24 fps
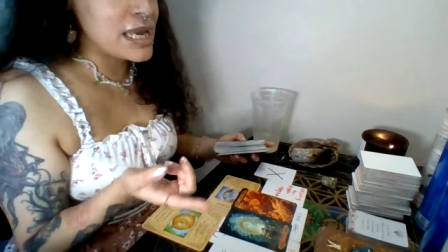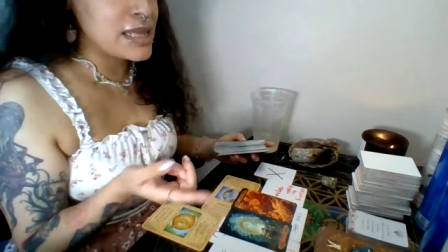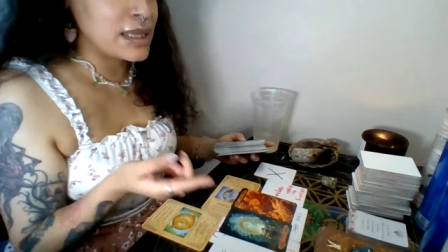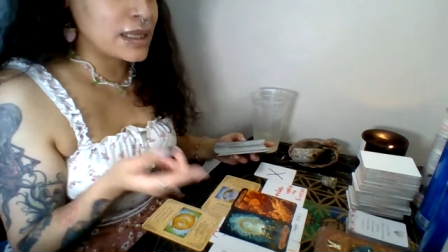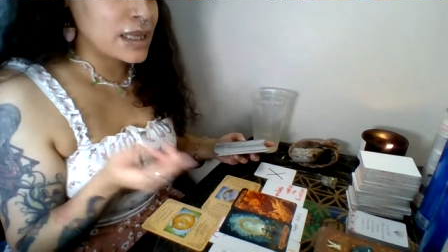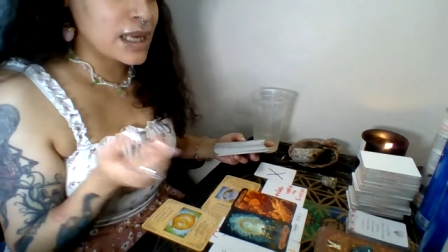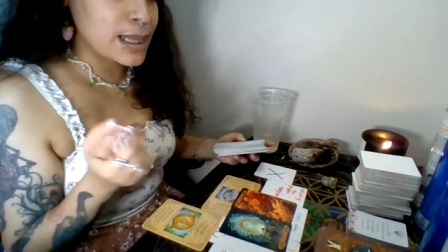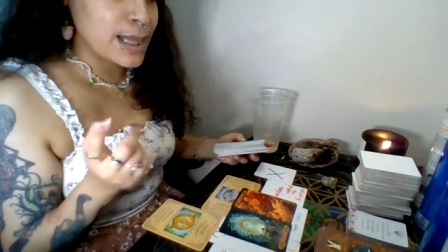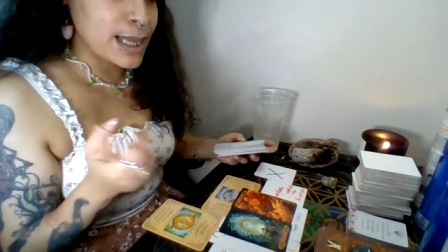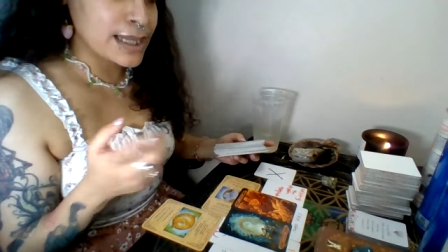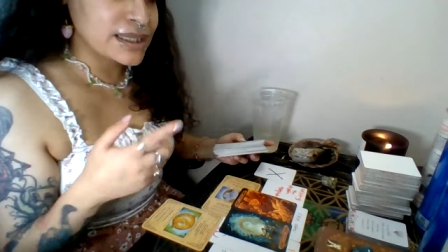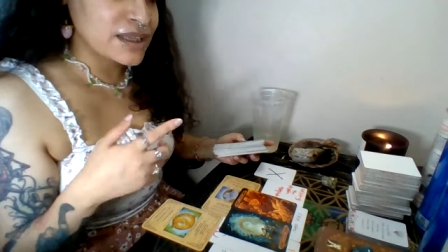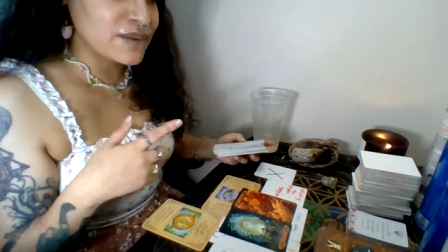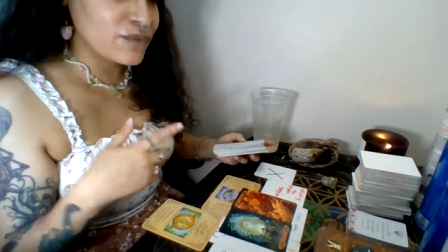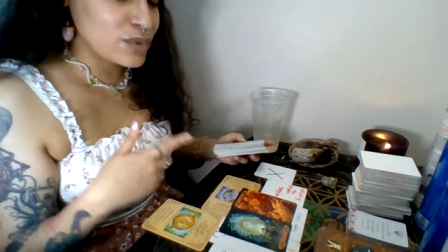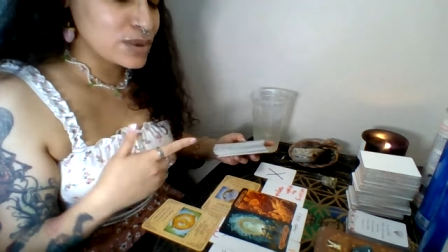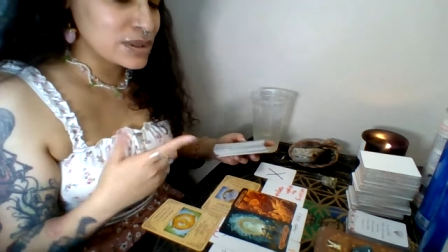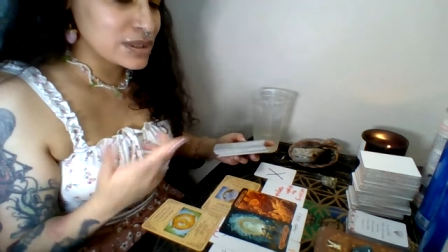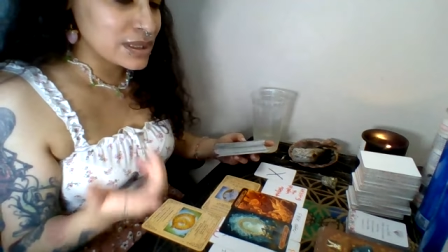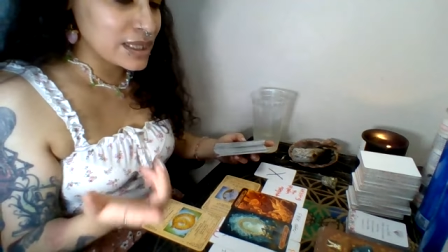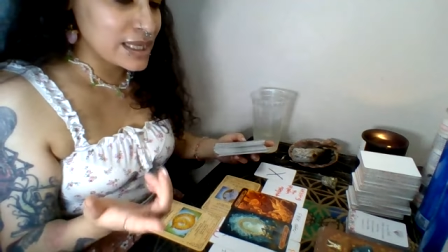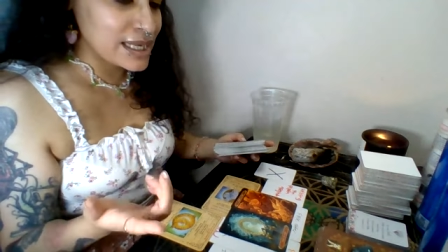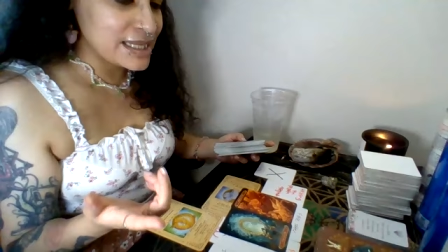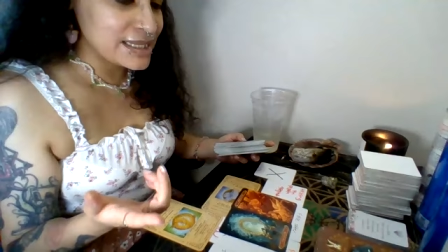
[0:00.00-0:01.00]
the collective
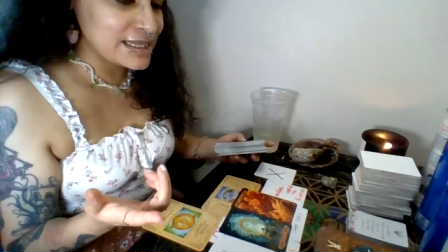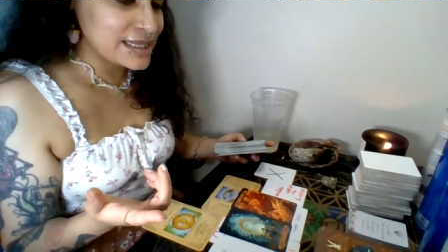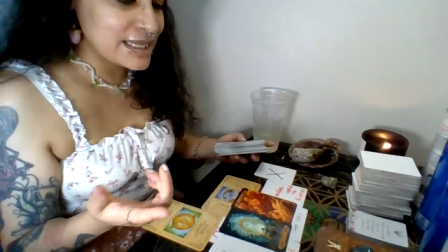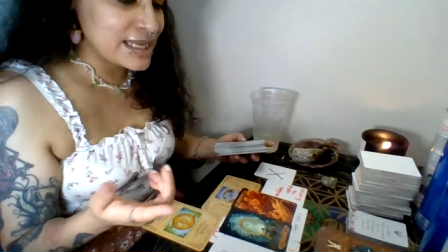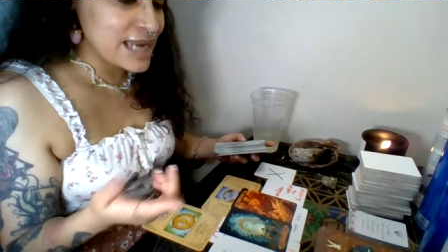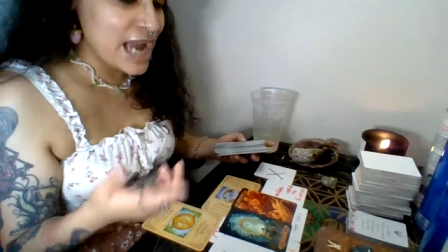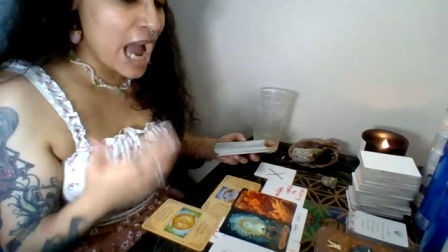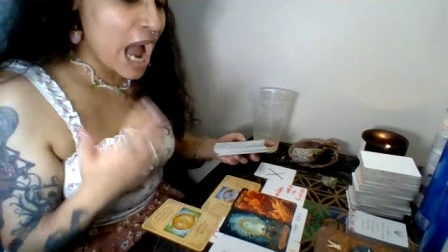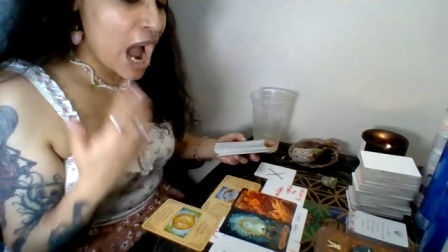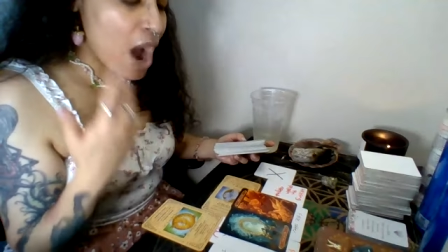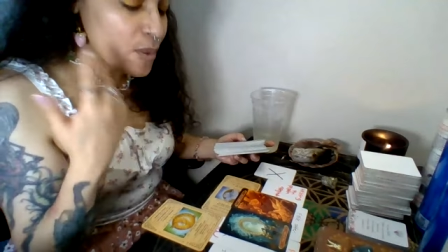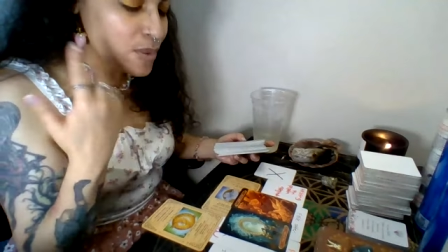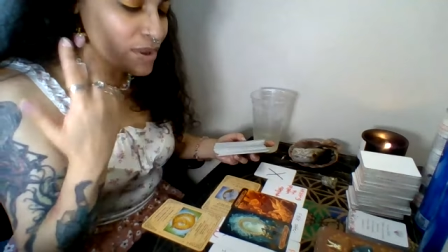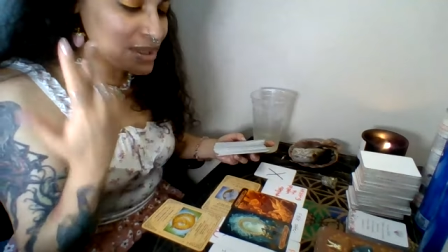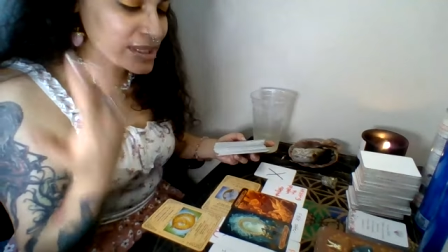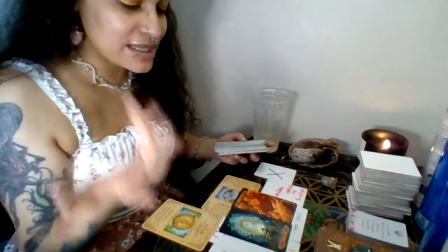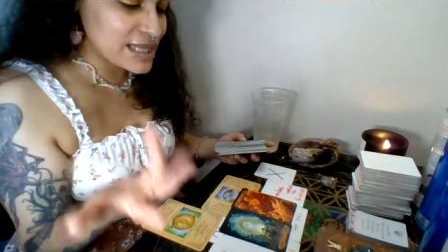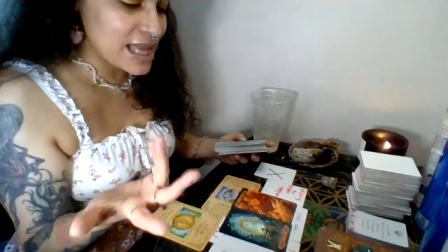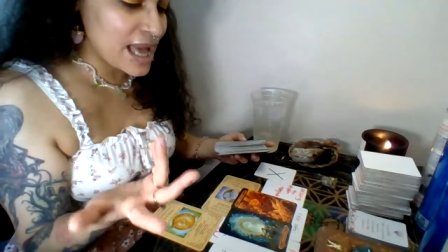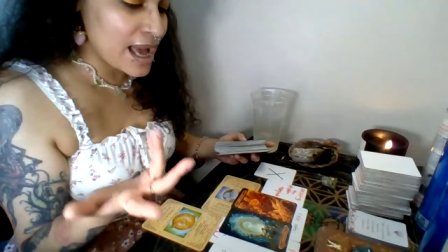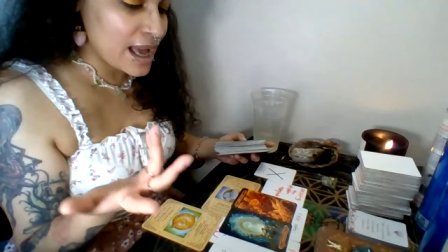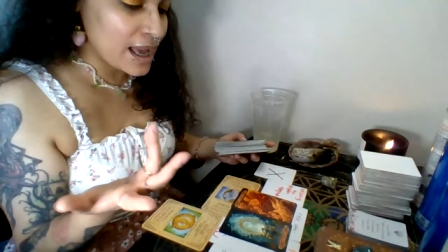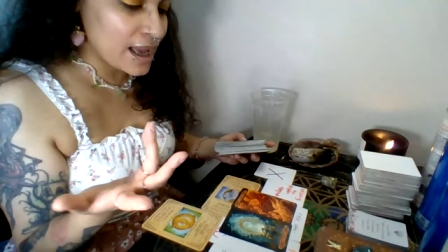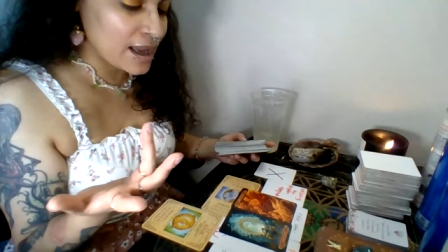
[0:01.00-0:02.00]
was lazy? How is
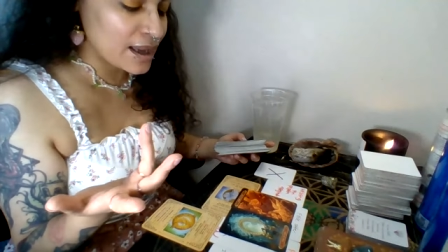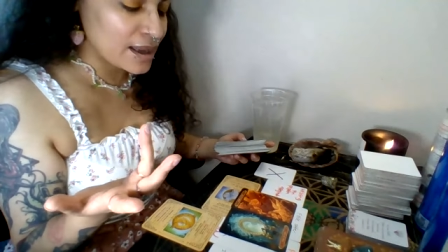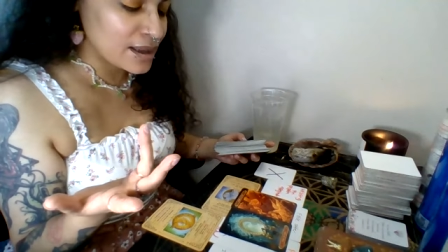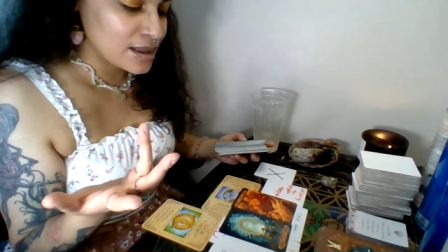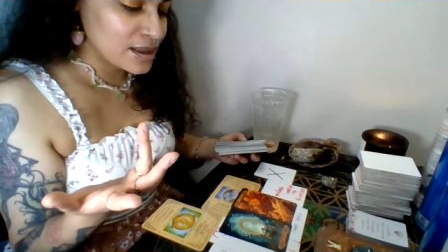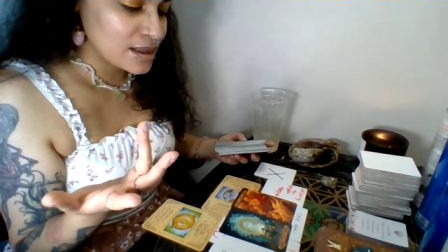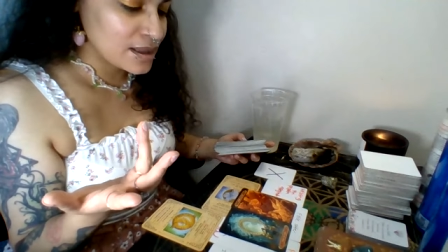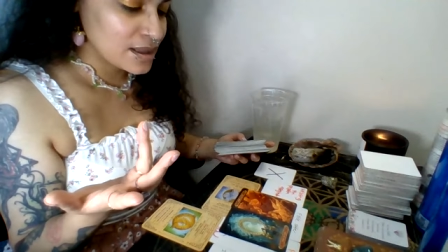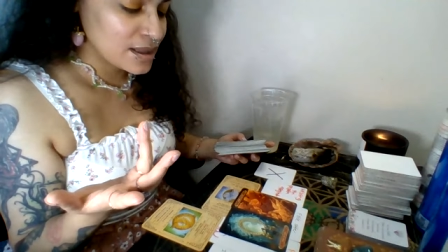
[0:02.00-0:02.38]
that?